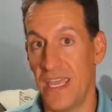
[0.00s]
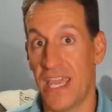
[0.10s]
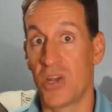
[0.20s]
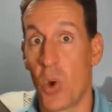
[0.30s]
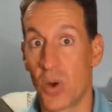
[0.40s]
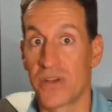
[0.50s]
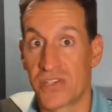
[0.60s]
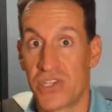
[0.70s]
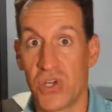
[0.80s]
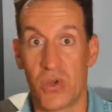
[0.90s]
in order
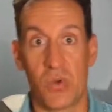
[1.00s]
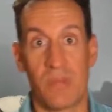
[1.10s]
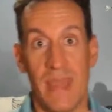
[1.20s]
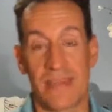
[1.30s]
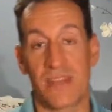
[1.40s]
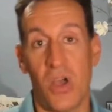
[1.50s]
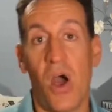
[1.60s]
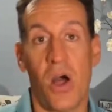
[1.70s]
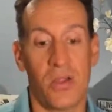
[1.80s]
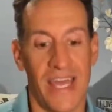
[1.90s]
to make the call.